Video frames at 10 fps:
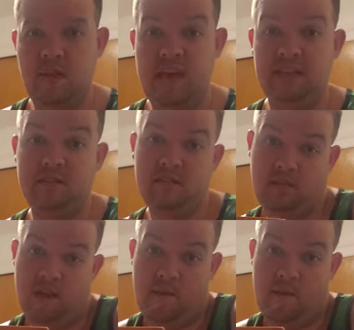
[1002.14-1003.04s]
And
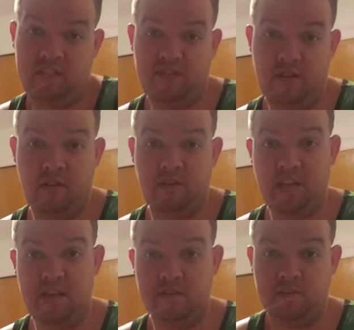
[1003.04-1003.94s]
a bunch of other
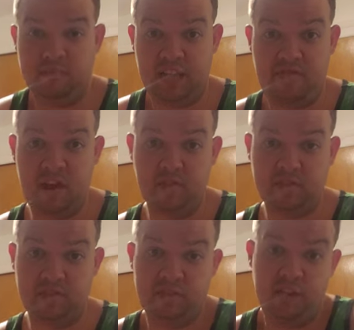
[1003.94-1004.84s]
and some Death
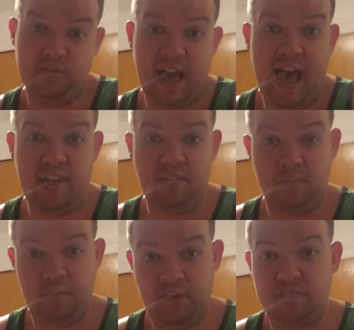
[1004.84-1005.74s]
Eaters do die in
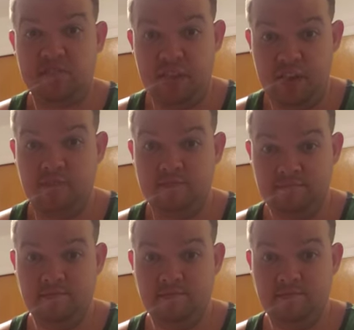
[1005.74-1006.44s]
the book too.